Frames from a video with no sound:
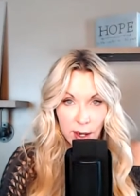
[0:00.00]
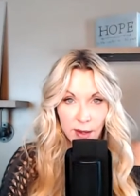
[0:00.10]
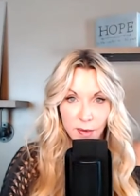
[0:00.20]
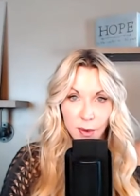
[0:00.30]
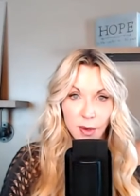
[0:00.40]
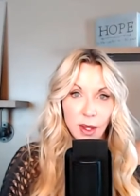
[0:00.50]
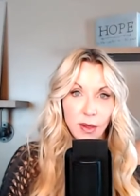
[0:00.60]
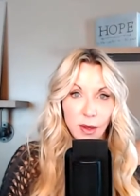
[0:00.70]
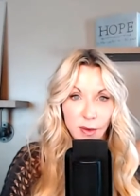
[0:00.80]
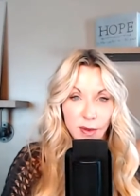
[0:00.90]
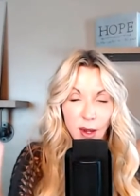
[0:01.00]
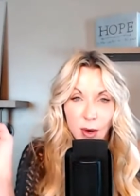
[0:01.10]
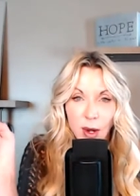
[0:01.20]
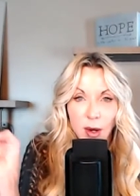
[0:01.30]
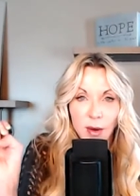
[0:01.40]
an expert in those. I
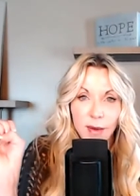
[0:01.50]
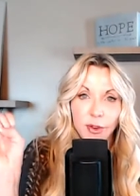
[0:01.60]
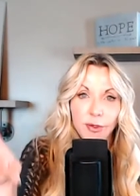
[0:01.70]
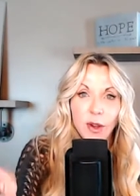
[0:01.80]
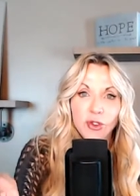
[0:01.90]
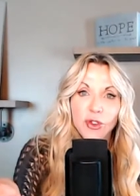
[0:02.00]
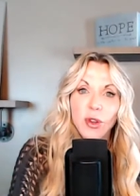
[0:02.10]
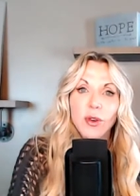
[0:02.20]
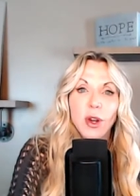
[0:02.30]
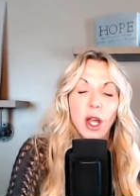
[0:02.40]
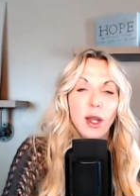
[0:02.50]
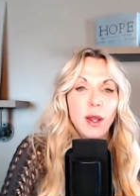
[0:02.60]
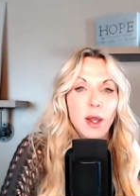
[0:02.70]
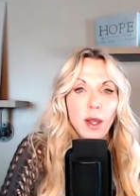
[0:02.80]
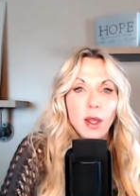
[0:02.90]
don't care if they're functional or not.
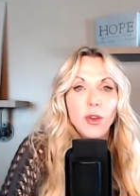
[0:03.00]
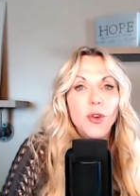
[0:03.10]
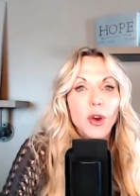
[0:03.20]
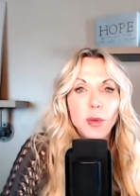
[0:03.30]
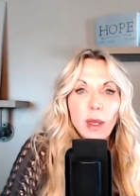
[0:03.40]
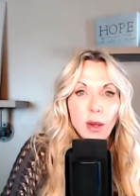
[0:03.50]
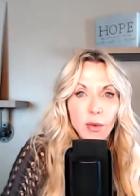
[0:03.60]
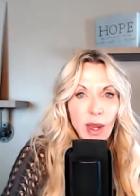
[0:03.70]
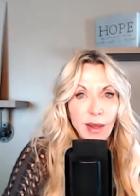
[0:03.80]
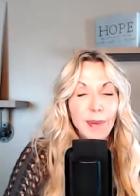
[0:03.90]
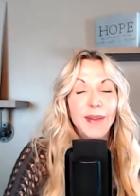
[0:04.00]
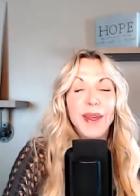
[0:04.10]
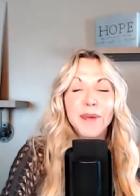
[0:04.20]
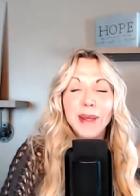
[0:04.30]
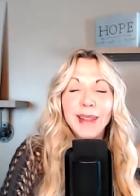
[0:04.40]
You've heard me rant about
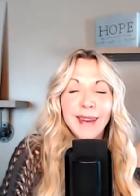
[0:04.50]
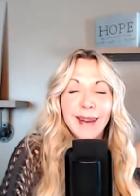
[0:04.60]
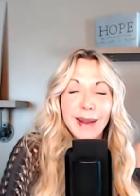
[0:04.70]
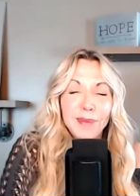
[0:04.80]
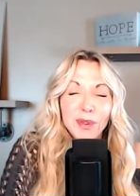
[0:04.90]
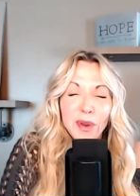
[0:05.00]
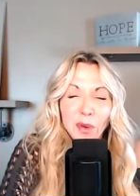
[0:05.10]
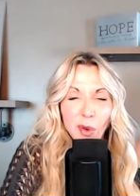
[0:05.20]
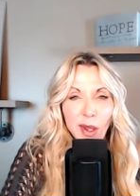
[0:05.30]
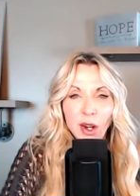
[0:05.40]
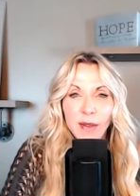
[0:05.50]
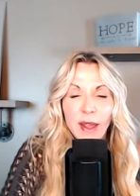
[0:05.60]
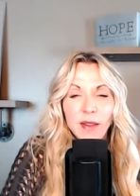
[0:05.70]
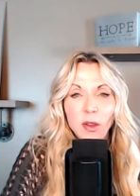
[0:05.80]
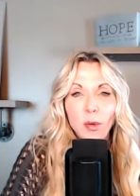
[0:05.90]
that many times, so I won't get on
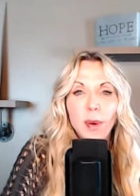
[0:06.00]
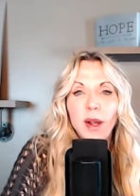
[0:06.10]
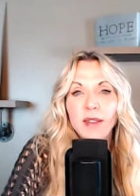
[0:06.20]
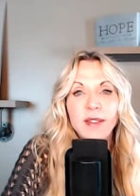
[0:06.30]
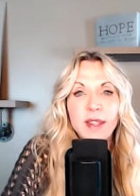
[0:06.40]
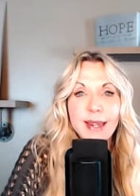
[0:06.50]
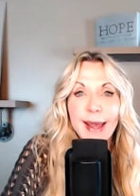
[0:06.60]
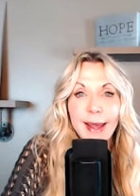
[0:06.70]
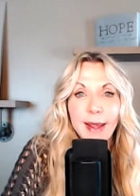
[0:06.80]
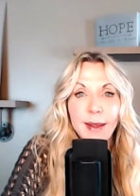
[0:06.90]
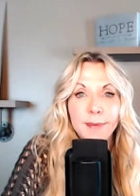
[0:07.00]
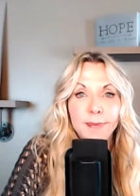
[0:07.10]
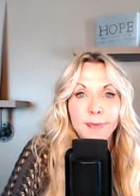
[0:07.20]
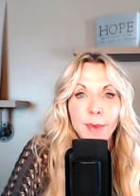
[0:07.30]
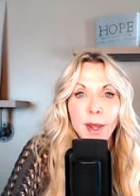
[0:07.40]
that soapbox today.
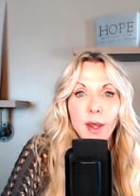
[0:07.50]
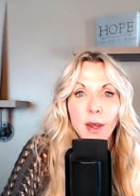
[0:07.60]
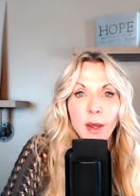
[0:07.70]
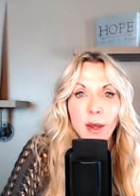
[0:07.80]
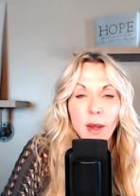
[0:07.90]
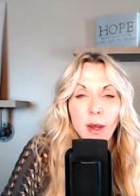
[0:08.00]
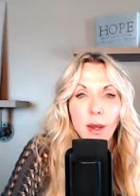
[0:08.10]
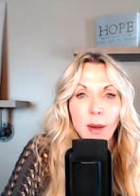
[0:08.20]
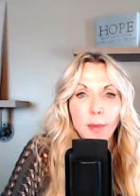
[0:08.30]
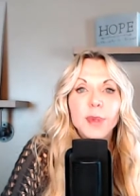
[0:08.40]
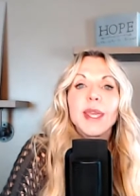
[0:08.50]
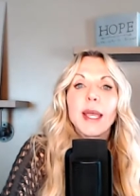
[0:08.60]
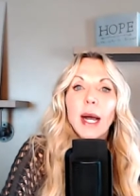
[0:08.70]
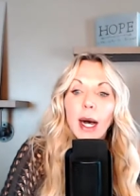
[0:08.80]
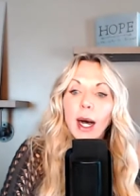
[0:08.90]
But you
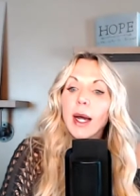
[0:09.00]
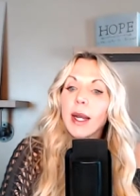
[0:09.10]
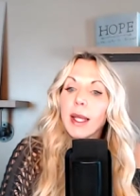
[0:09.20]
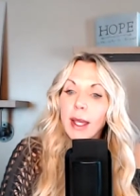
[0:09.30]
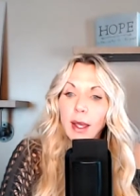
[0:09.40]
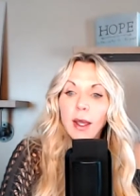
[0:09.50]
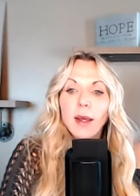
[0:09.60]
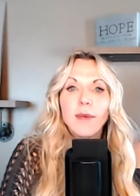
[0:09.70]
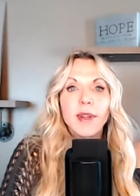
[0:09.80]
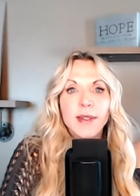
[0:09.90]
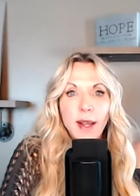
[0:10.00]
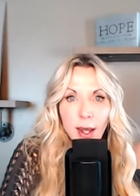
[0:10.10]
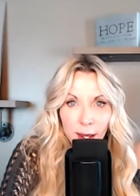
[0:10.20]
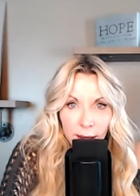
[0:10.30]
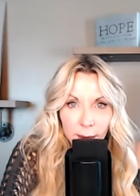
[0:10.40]
gotta give it
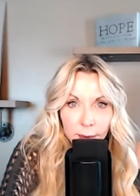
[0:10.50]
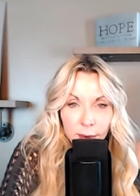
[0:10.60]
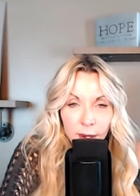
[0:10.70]
time.